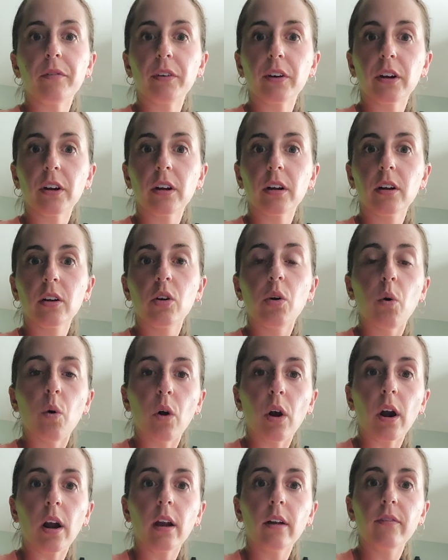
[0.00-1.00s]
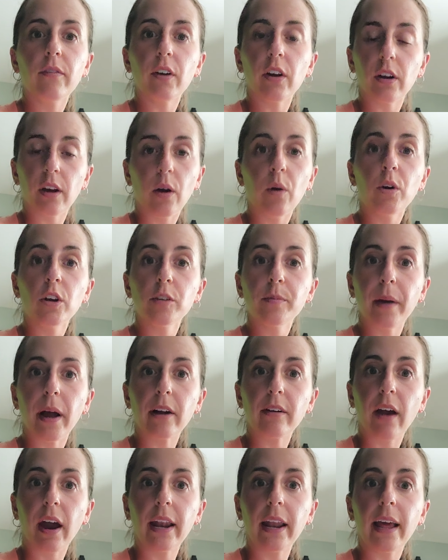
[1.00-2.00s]
for
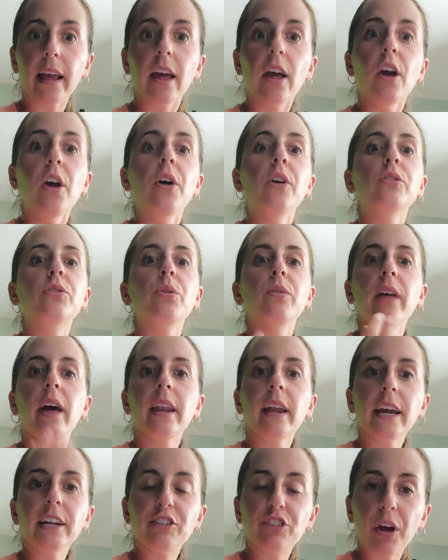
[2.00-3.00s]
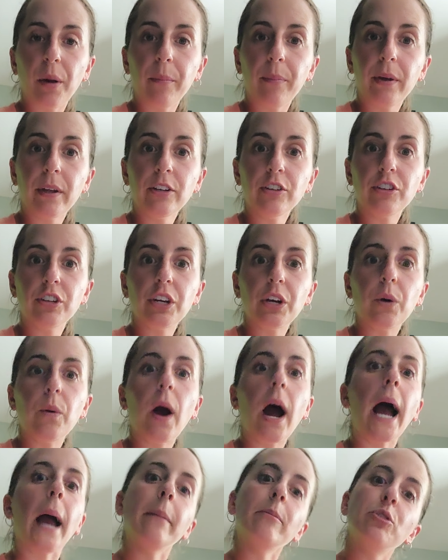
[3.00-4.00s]
horseback riding. So then I jump into,
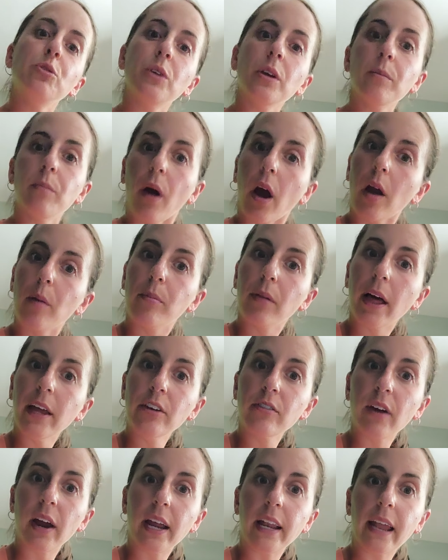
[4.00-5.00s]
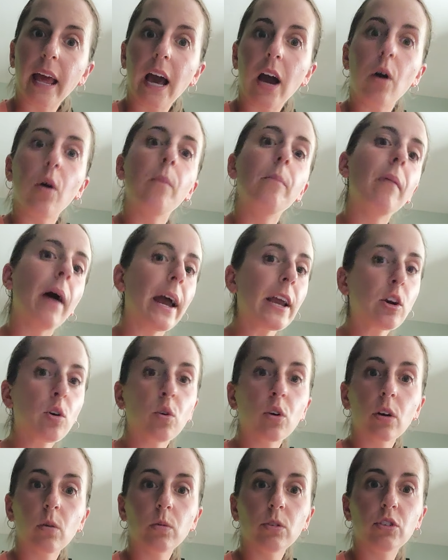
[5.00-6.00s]
I'm doing bar blend right now. My
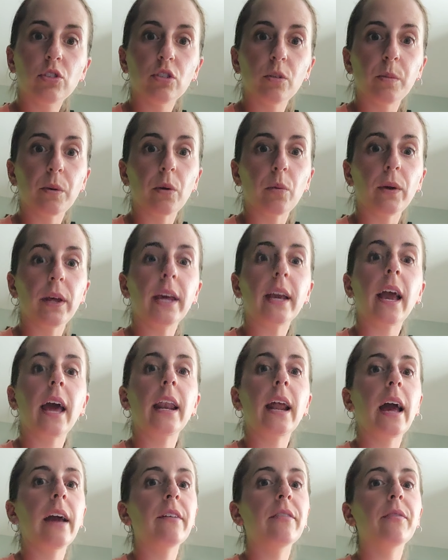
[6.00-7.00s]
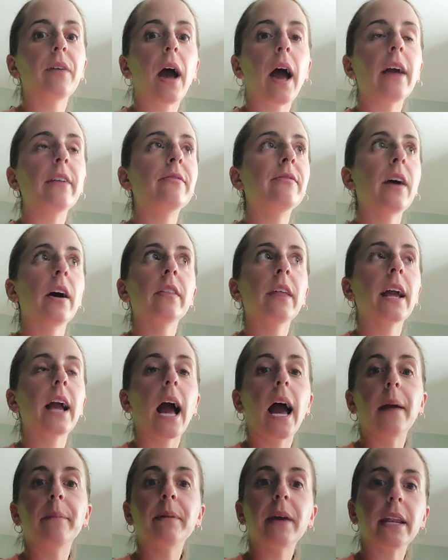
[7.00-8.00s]
core was super weak, and I found like
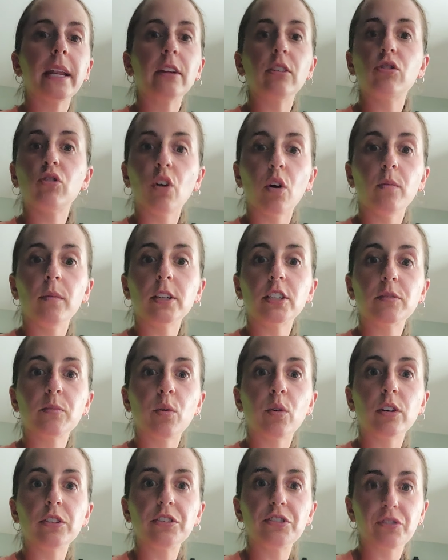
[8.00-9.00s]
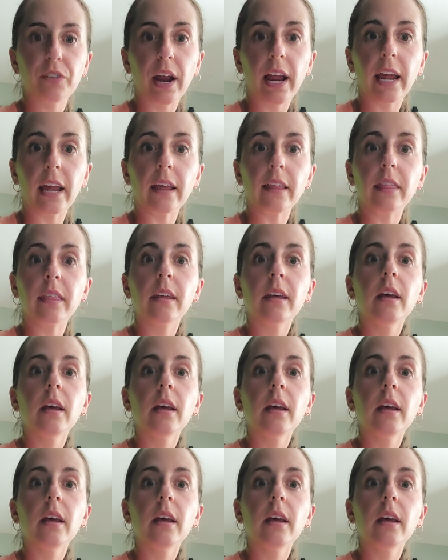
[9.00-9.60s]
I'm getting so much more strength